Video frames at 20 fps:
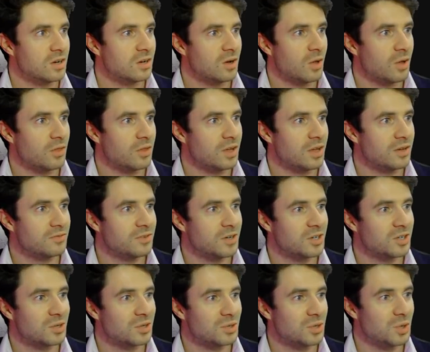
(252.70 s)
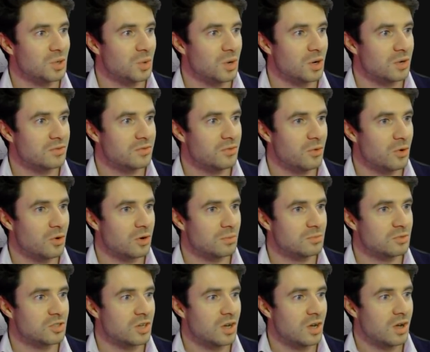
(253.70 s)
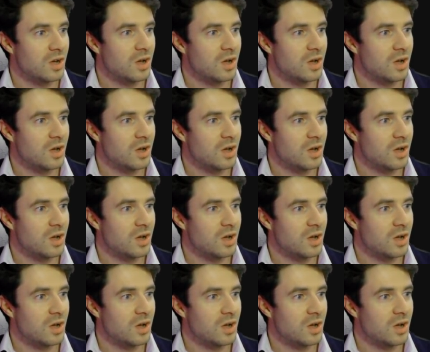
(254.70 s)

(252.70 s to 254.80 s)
on the official New World forums